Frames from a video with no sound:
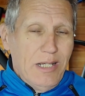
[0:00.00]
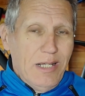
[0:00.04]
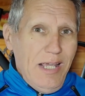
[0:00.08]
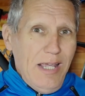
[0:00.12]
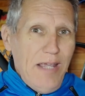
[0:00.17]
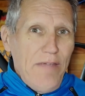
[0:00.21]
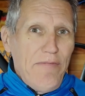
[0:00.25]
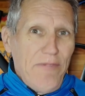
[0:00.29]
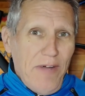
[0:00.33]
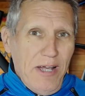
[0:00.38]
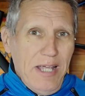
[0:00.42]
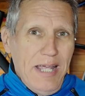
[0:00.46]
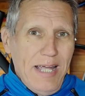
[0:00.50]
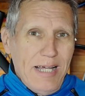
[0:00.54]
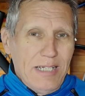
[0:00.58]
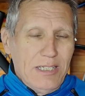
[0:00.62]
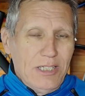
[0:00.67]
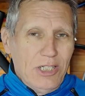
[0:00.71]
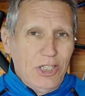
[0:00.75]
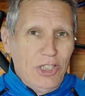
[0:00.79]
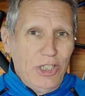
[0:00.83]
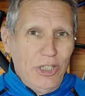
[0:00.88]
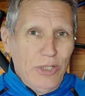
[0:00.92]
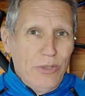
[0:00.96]
if I had
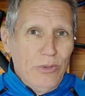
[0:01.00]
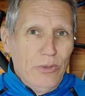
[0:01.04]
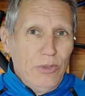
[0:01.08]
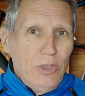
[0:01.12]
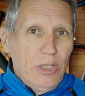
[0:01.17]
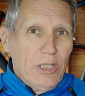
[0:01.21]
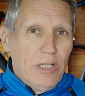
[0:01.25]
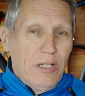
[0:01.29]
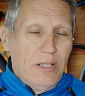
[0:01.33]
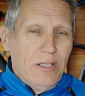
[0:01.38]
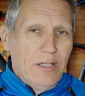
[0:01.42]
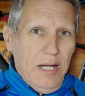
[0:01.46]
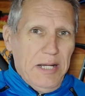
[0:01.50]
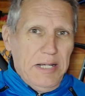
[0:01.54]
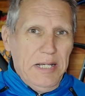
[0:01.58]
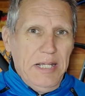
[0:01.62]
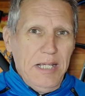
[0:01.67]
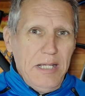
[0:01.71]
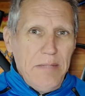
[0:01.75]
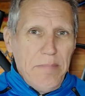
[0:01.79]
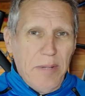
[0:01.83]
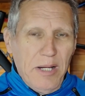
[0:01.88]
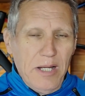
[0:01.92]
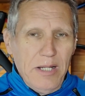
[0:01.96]
to choose an
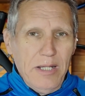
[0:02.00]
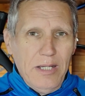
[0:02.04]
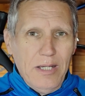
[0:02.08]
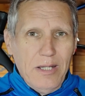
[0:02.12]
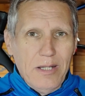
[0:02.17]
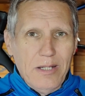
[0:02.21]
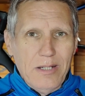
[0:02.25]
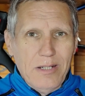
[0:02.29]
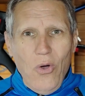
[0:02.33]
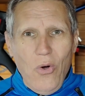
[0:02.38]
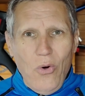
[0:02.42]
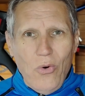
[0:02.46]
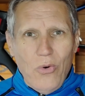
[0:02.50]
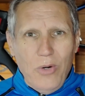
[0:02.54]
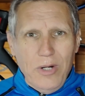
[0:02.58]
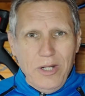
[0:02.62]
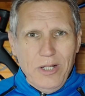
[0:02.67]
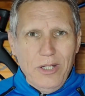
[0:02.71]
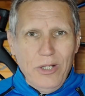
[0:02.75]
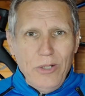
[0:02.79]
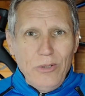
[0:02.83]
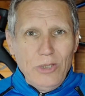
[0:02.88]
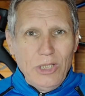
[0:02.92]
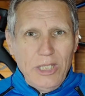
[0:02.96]
e-bike or an
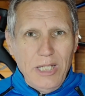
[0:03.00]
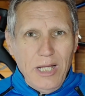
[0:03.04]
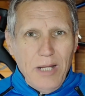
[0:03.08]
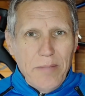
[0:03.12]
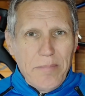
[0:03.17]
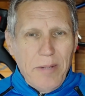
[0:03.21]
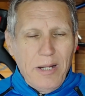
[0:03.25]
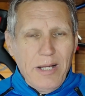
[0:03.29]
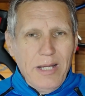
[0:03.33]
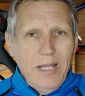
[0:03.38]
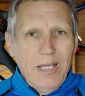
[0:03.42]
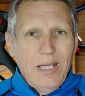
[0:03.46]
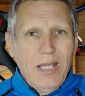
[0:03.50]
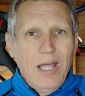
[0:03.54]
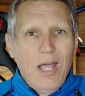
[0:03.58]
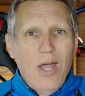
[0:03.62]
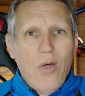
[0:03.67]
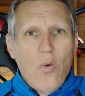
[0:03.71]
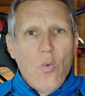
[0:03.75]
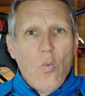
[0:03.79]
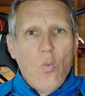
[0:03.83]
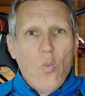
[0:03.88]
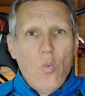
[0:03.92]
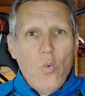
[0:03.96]
acoustic bike,
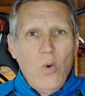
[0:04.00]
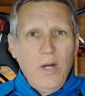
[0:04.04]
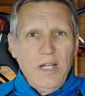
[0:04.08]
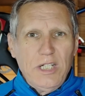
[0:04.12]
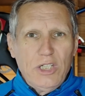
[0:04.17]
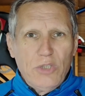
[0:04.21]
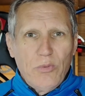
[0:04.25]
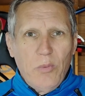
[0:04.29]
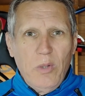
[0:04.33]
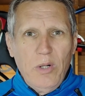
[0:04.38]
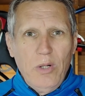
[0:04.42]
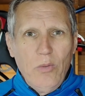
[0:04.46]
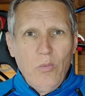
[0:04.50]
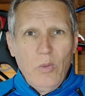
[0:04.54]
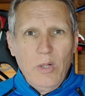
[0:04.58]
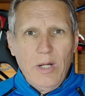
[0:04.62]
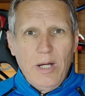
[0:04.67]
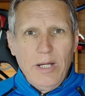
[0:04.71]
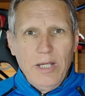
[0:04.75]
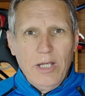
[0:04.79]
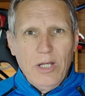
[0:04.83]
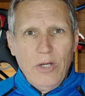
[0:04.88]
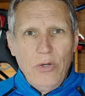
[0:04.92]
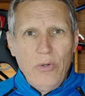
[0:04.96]
which one would
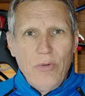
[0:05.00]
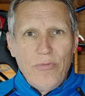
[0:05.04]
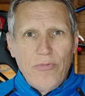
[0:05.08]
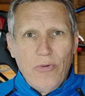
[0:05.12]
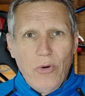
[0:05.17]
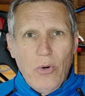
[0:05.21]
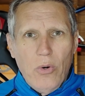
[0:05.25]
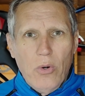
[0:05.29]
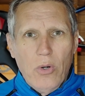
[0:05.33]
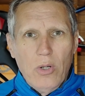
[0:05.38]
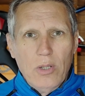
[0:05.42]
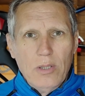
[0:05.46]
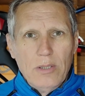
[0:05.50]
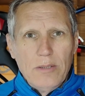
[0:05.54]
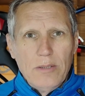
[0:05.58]
I go for?